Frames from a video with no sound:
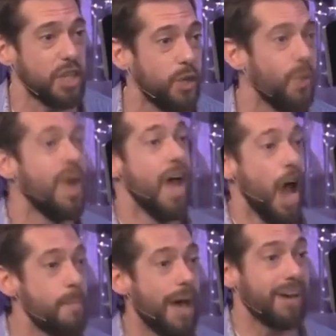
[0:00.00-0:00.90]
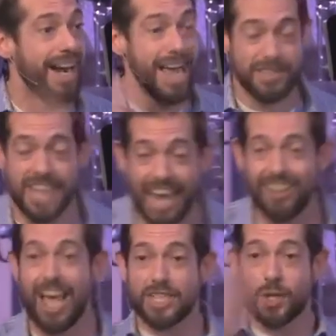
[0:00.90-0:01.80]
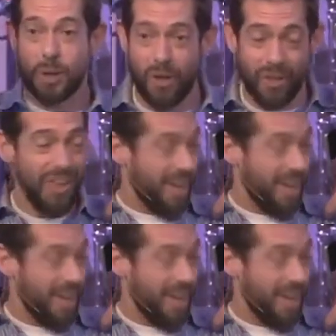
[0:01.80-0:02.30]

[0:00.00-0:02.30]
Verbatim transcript: you about an eschatological